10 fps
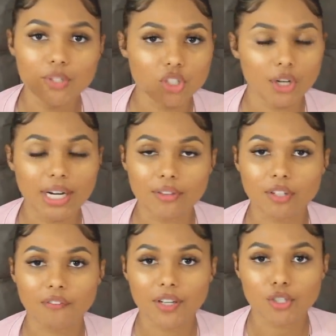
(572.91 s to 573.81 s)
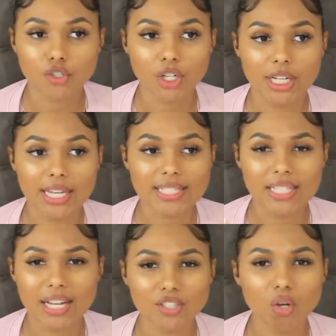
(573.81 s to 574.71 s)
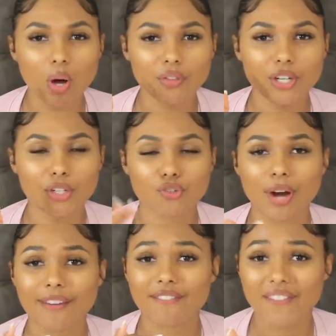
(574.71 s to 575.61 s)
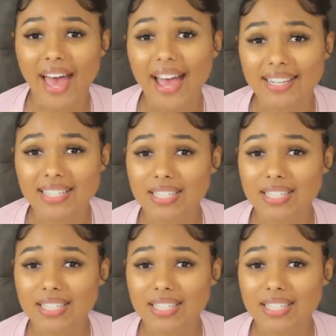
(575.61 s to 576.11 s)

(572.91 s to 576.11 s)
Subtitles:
starting out their fitness journey is not to go out there and try fads.